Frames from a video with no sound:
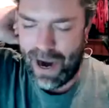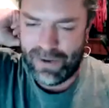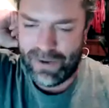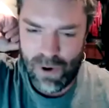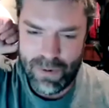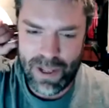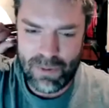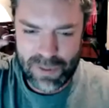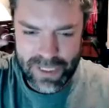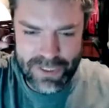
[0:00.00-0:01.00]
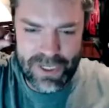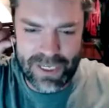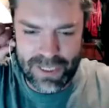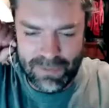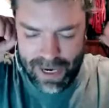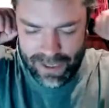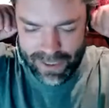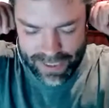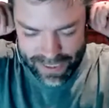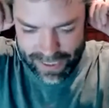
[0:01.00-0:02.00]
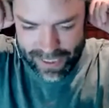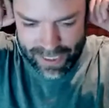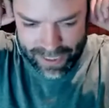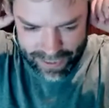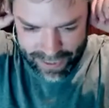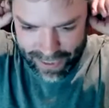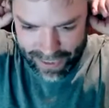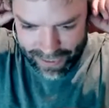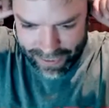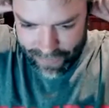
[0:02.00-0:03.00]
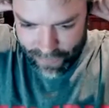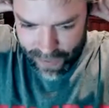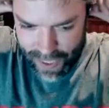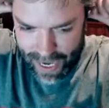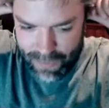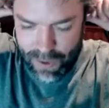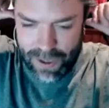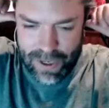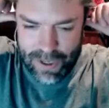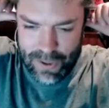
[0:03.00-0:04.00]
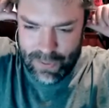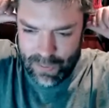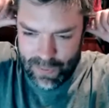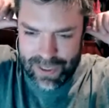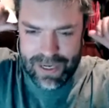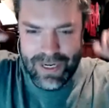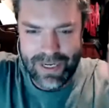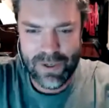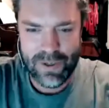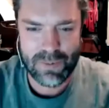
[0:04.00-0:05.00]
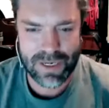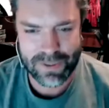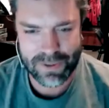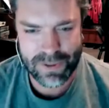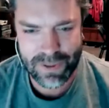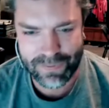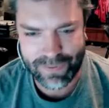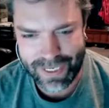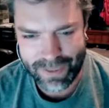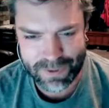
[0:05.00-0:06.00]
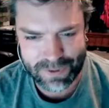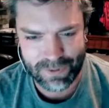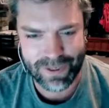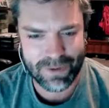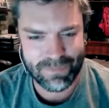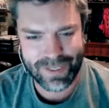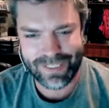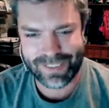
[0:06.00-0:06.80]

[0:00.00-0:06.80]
formula, please check them out. There. And we're going to need new sponsors soon if I keep screwing up these